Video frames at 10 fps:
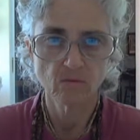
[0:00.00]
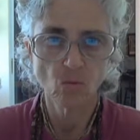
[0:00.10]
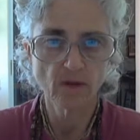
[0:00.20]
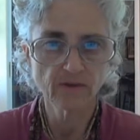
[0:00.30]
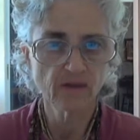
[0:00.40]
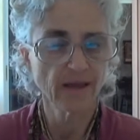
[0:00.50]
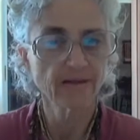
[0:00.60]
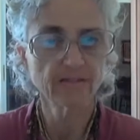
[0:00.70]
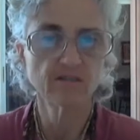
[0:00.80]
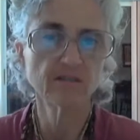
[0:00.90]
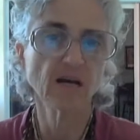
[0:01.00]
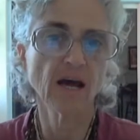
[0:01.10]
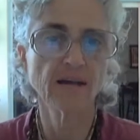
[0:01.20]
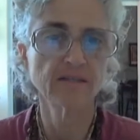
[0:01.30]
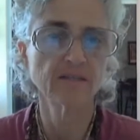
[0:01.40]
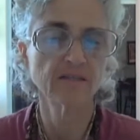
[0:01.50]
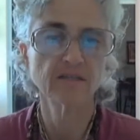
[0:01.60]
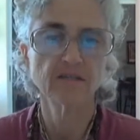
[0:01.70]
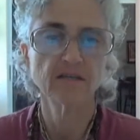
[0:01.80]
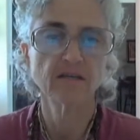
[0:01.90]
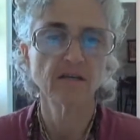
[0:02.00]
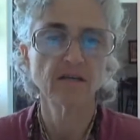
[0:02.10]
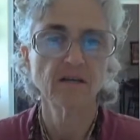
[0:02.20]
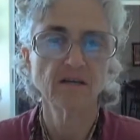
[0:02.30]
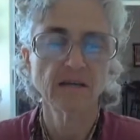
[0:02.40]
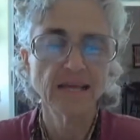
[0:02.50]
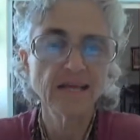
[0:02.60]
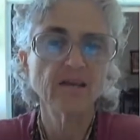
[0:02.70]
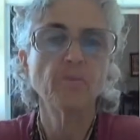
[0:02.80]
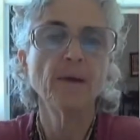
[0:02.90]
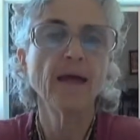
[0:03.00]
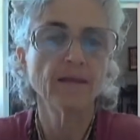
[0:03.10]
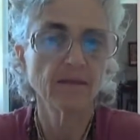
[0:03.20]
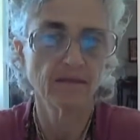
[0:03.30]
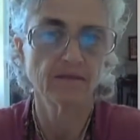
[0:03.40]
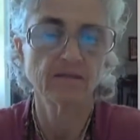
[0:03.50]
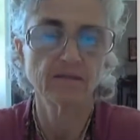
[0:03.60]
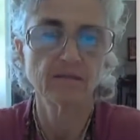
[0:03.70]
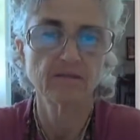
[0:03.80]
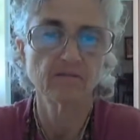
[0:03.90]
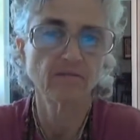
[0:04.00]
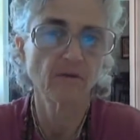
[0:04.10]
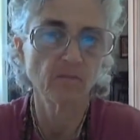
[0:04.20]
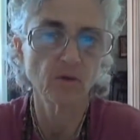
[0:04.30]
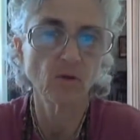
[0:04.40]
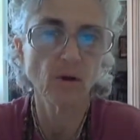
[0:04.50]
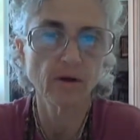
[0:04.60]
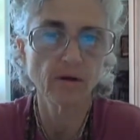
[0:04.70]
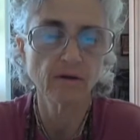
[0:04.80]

wants to exercise independence from the Lord,